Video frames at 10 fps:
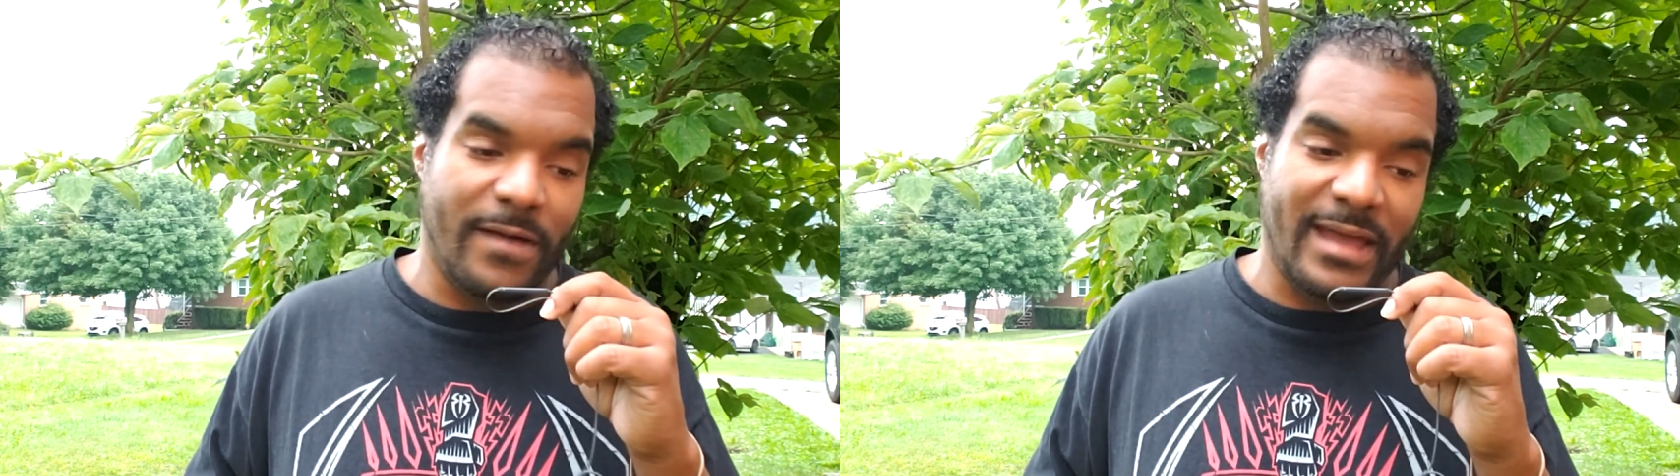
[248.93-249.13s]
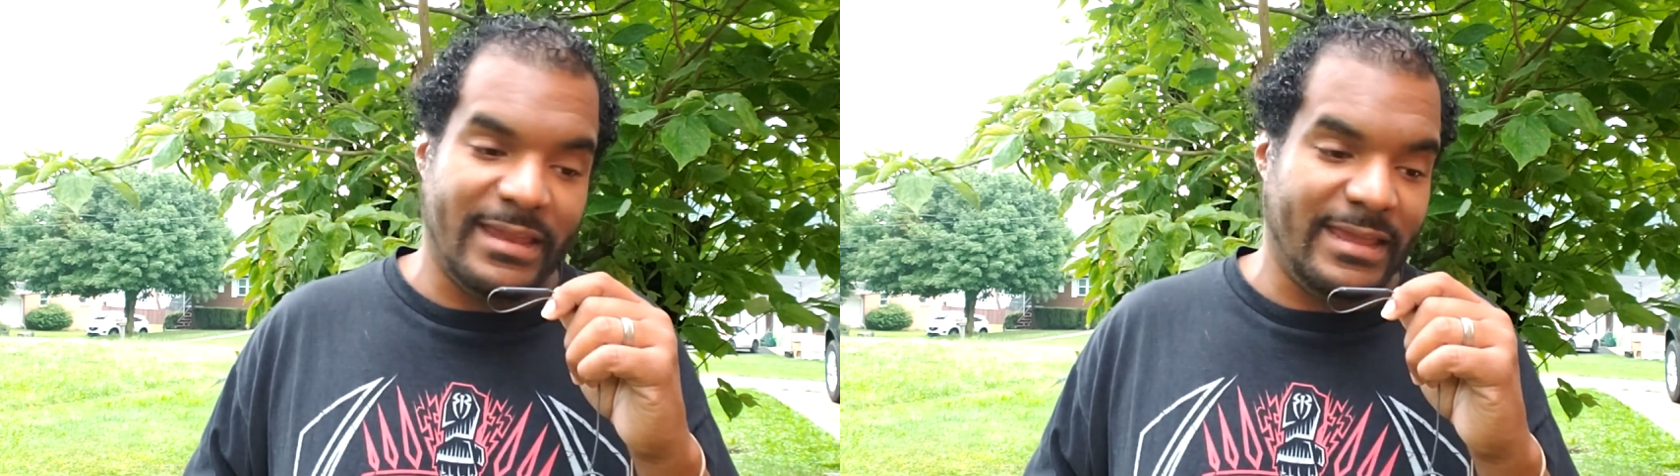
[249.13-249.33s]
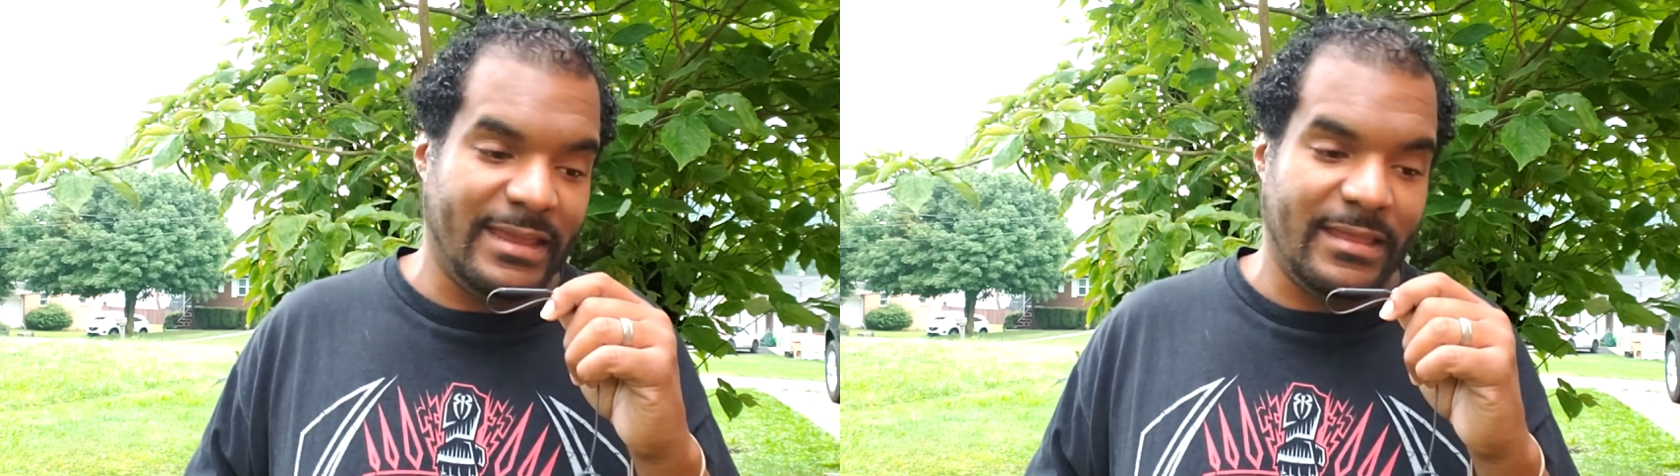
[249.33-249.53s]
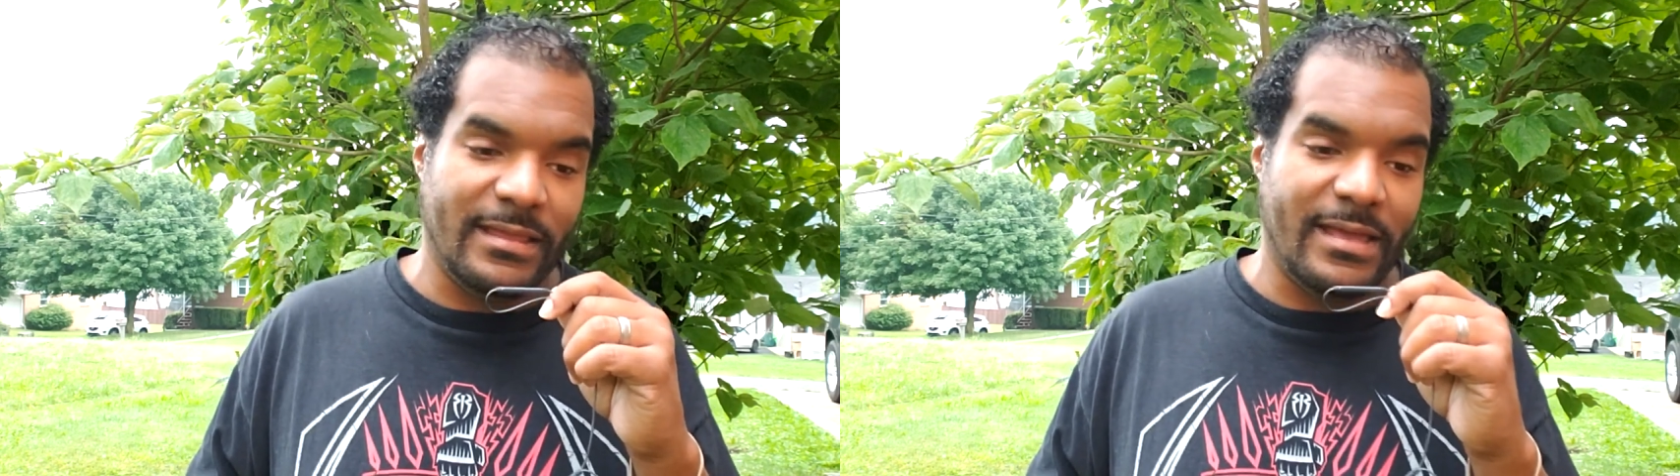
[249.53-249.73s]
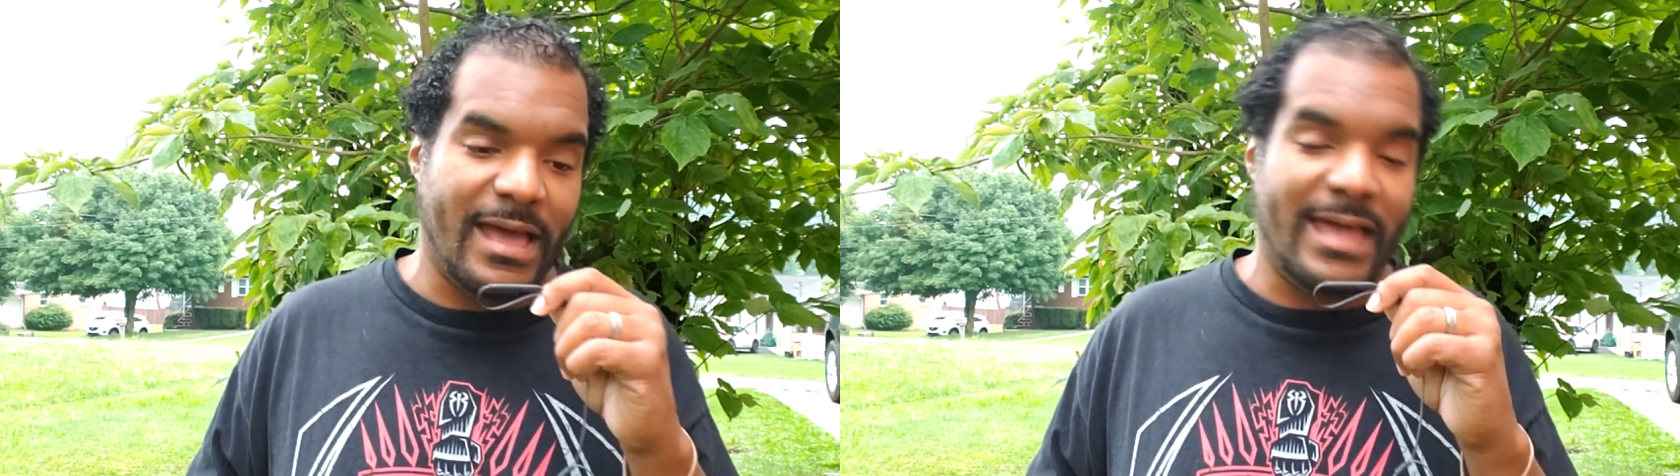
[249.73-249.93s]
I need it.
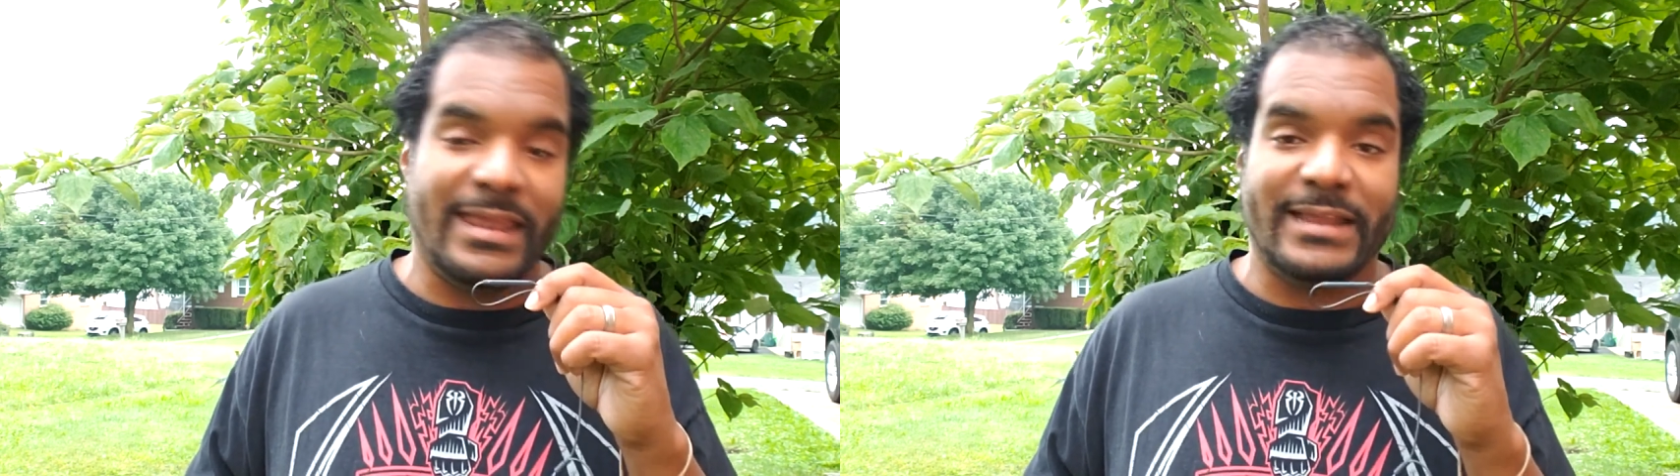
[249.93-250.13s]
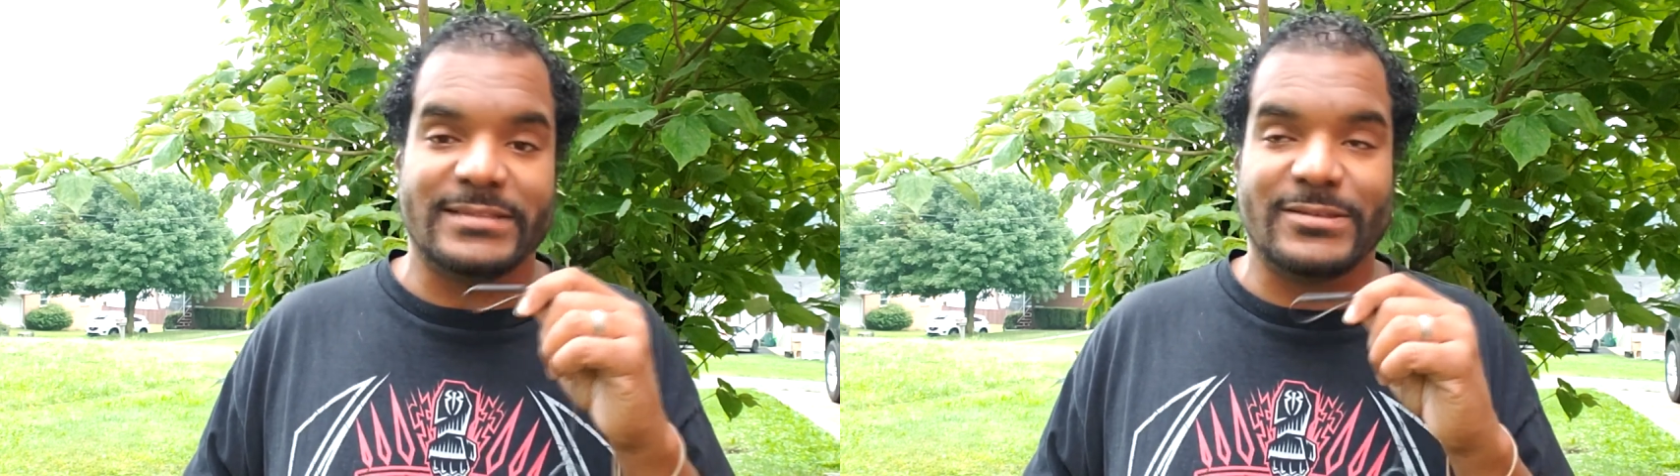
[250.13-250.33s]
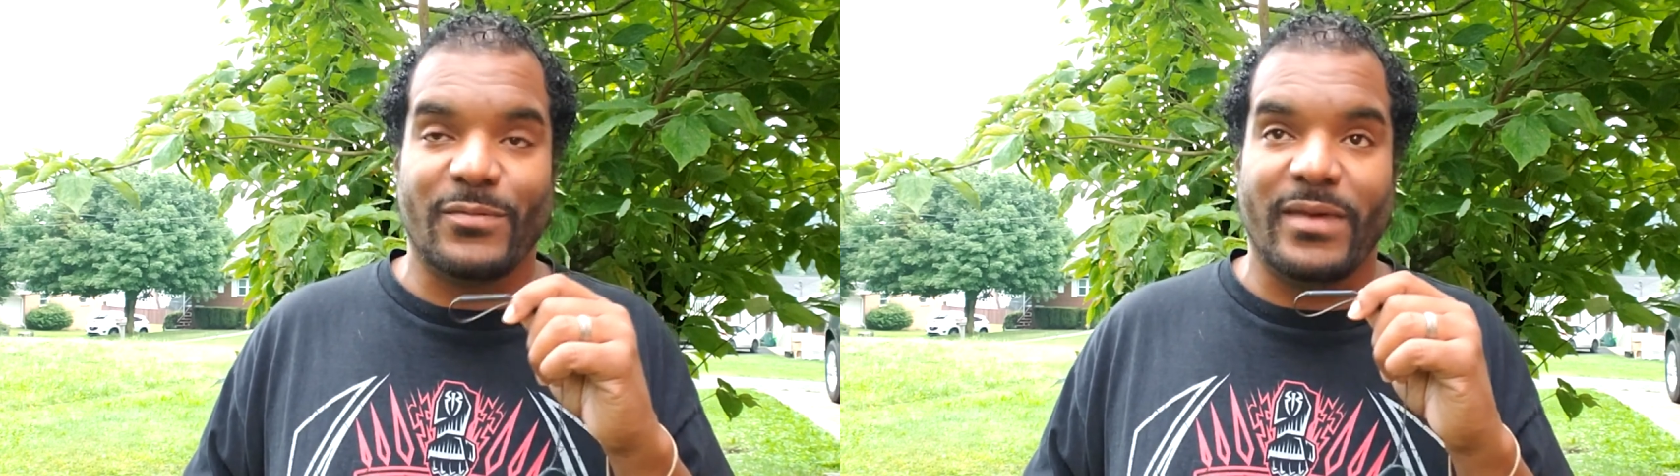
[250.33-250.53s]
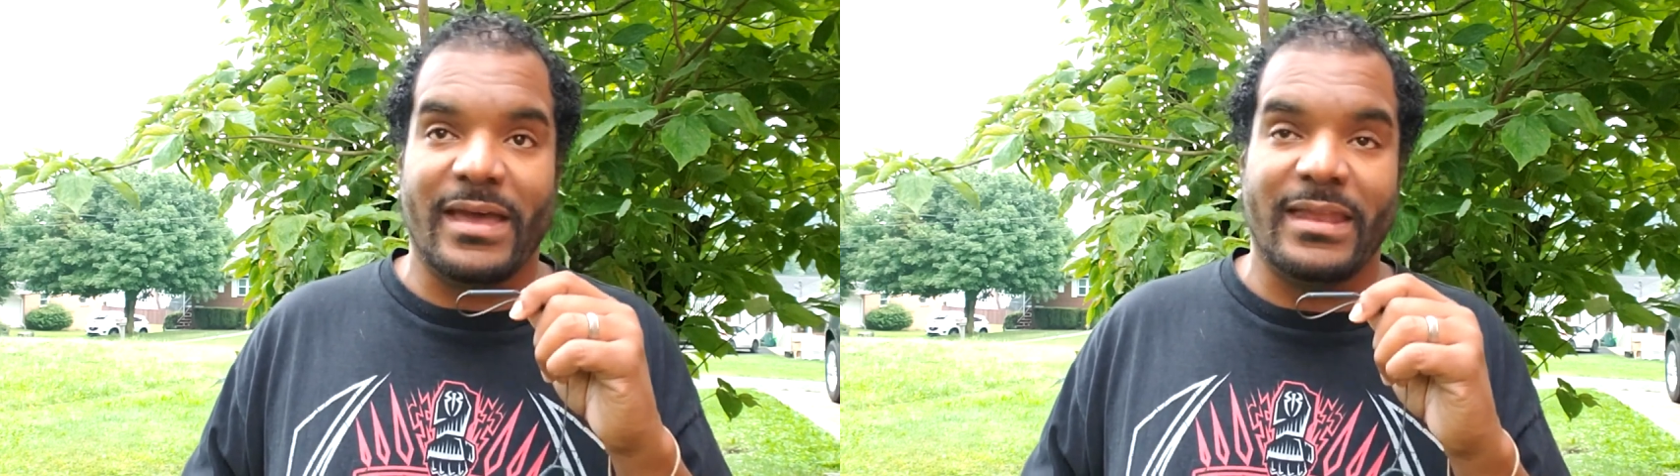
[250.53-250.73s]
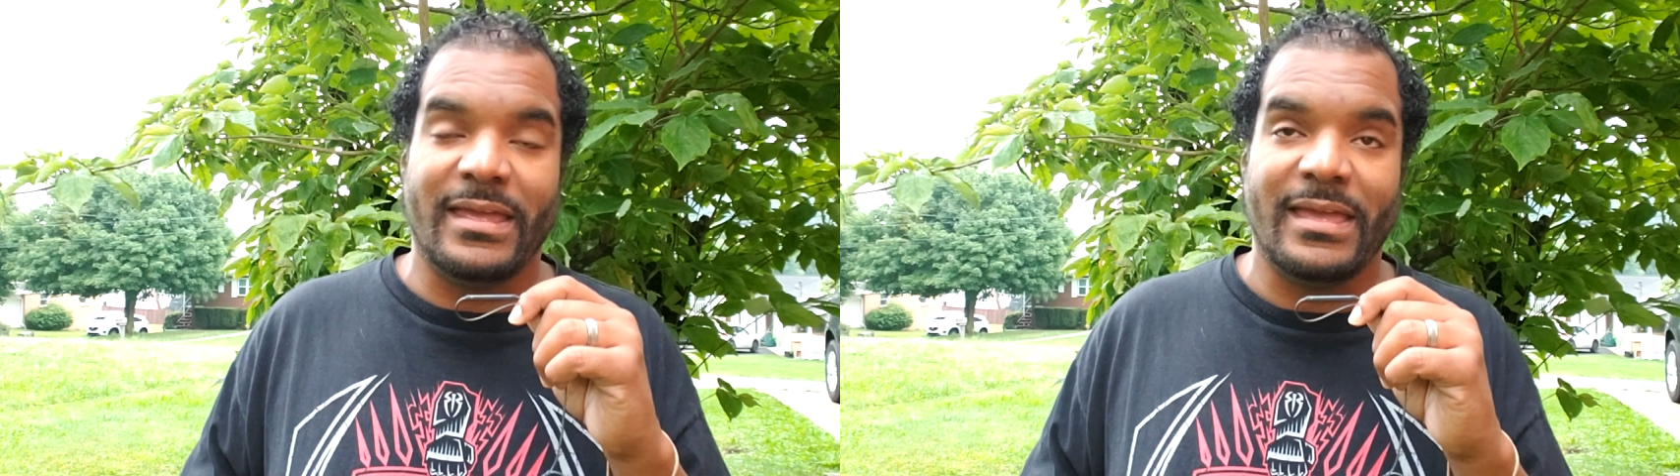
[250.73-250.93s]
I need it so
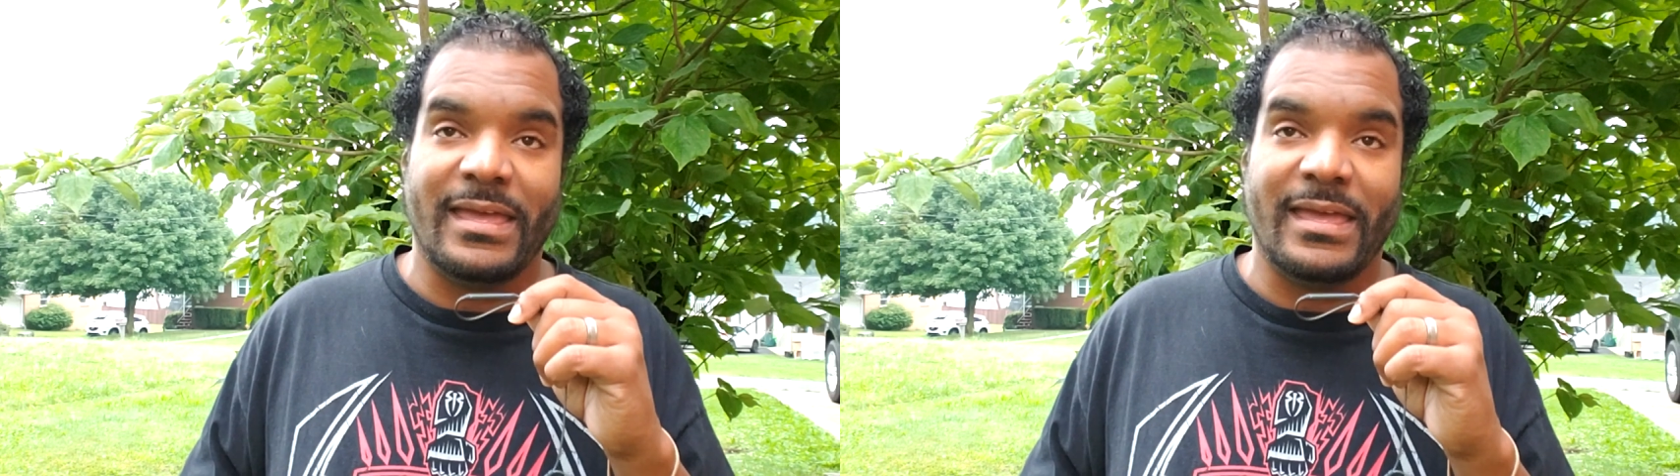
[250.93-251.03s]
bad.